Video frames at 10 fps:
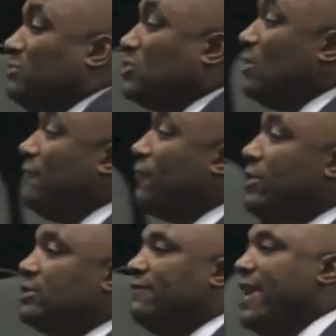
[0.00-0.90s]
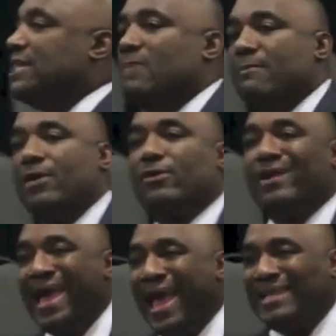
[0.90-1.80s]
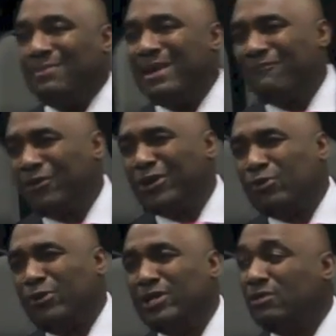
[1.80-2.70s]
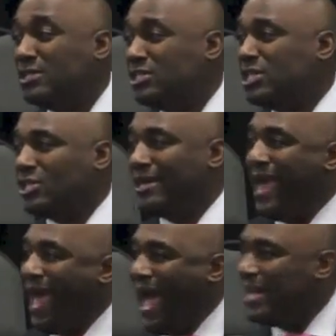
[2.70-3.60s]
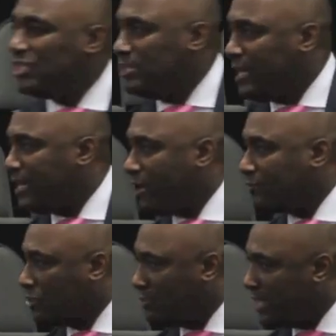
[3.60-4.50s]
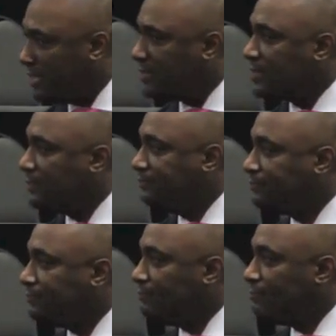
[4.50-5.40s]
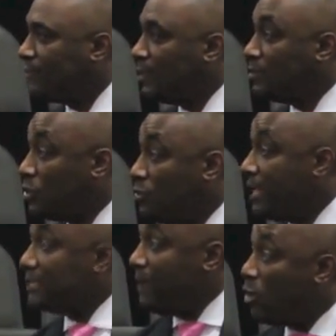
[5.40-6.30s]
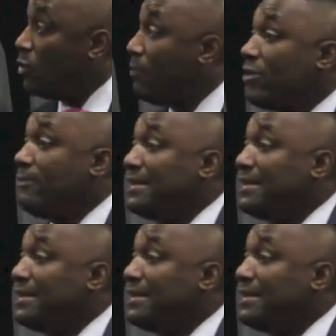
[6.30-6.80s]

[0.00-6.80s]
she was 24 years of age. My mother had to make a very critical decision. How does she take care of two kids? Two kids, my older brother and